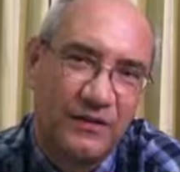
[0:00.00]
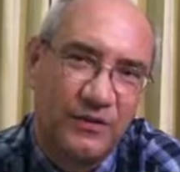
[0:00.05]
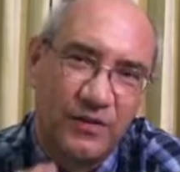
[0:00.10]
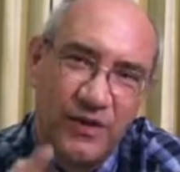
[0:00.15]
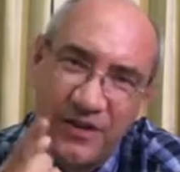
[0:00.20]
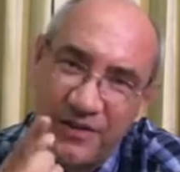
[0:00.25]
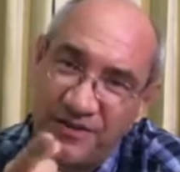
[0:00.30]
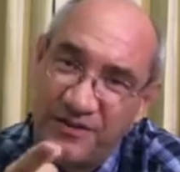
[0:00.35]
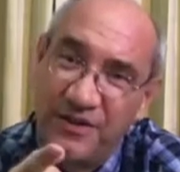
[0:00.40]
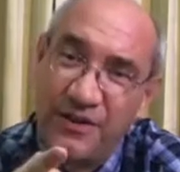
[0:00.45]
You
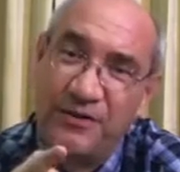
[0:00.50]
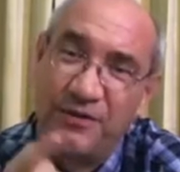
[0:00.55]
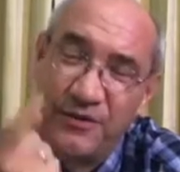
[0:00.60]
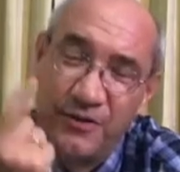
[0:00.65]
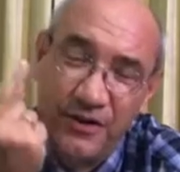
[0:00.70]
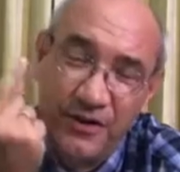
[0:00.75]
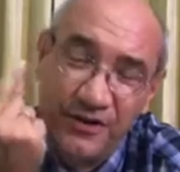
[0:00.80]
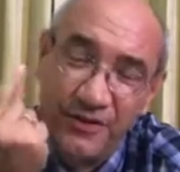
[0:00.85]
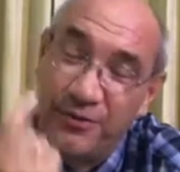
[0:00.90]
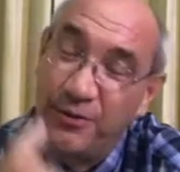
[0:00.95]
are a son,
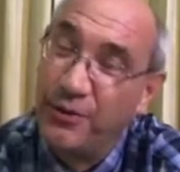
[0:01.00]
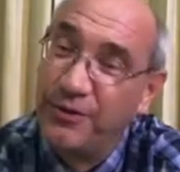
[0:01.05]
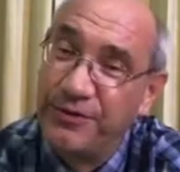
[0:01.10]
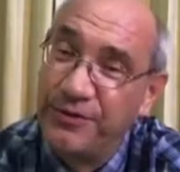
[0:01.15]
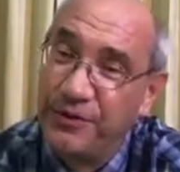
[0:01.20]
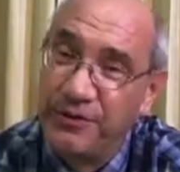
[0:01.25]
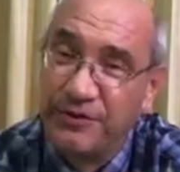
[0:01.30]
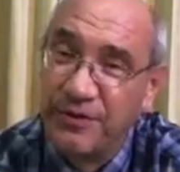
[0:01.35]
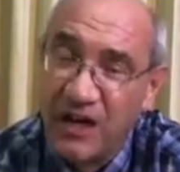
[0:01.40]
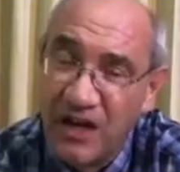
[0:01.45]
you are a
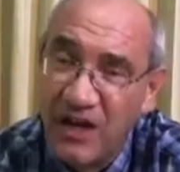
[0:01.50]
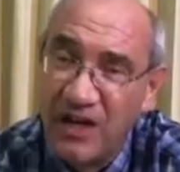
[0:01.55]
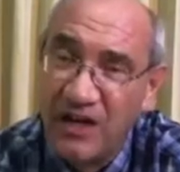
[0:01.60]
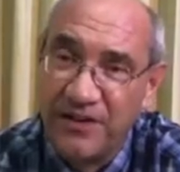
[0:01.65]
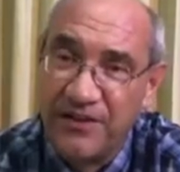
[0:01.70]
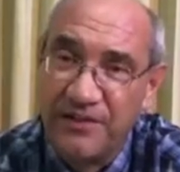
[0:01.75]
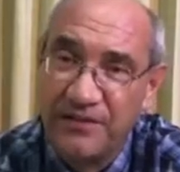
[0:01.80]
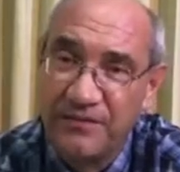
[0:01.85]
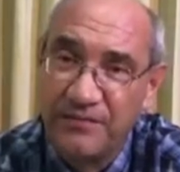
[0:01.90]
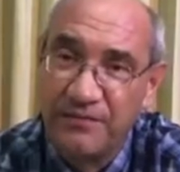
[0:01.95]
daughter of
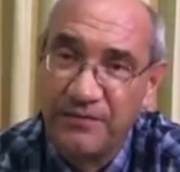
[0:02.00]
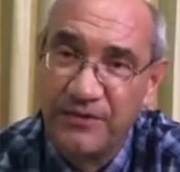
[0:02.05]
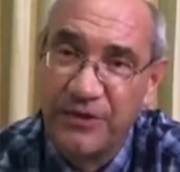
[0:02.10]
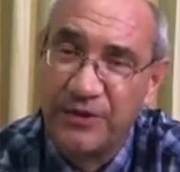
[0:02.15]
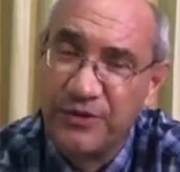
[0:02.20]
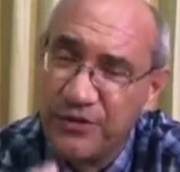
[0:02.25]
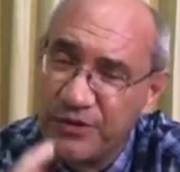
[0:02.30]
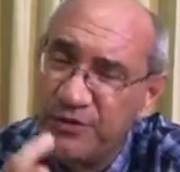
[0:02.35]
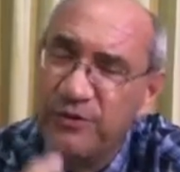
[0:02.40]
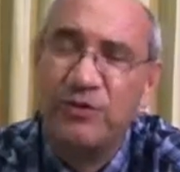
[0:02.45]
God.
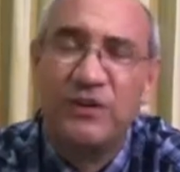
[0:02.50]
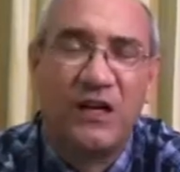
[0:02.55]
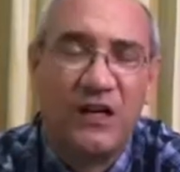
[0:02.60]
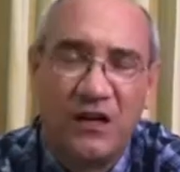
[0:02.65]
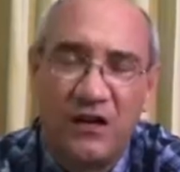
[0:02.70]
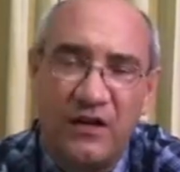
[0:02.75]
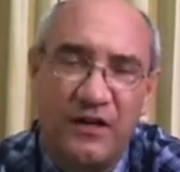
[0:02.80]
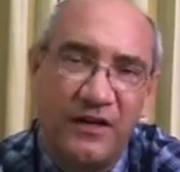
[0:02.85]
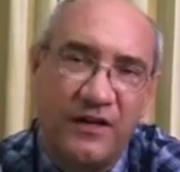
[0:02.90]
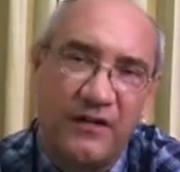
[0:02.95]
You truly
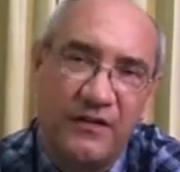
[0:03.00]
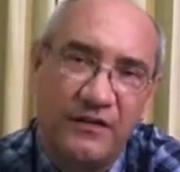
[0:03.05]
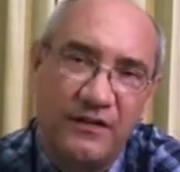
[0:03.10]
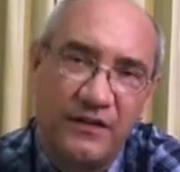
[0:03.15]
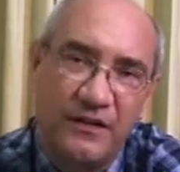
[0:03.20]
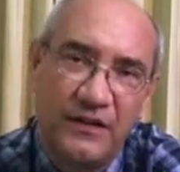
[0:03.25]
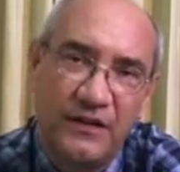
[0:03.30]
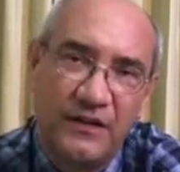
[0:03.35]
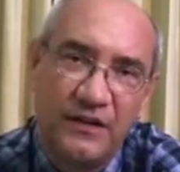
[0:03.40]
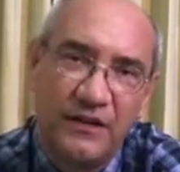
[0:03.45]
are.
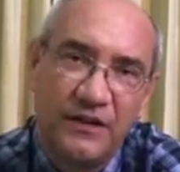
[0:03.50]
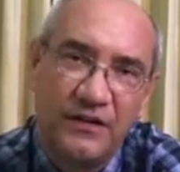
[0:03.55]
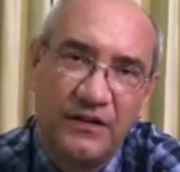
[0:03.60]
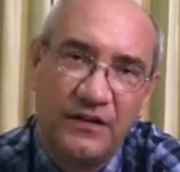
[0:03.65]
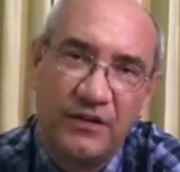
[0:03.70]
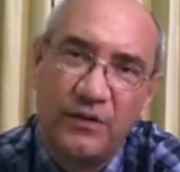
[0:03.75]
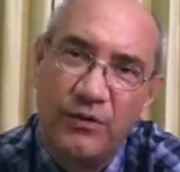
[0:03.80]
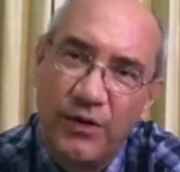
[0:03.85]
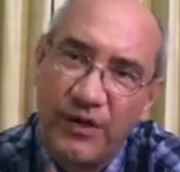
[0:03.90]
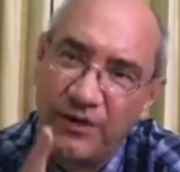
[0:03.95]

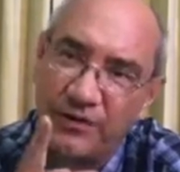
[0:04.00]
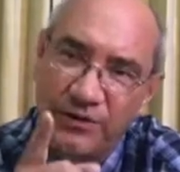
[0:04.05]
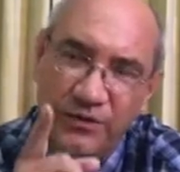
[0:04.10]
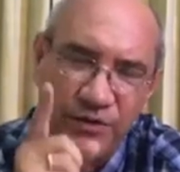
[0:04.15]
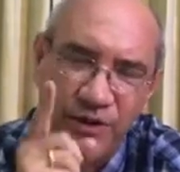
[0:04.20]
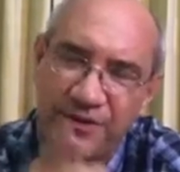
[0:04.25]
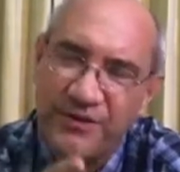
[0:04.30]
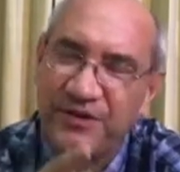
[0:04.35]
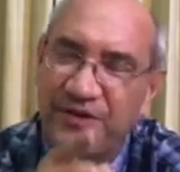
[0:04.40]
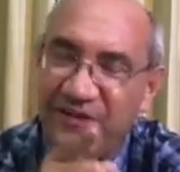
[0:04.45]
You are
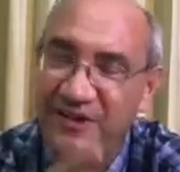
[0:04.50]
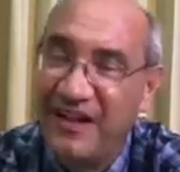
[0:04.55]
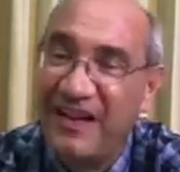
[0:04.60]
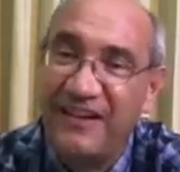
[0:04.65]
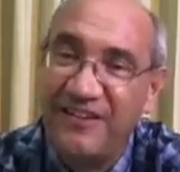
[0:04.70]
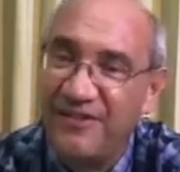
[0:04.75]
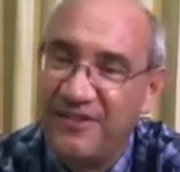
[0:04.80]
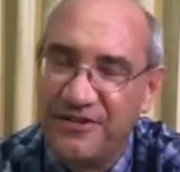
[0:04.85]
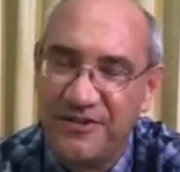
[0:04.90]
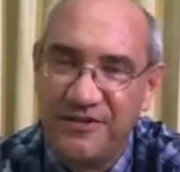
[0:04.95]
not
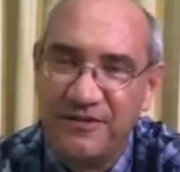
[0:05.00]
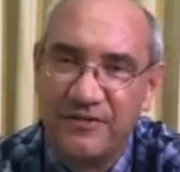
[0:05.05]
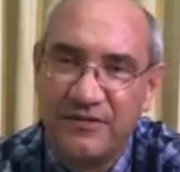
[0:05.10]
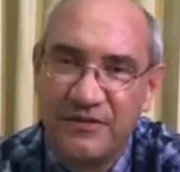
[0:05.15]
created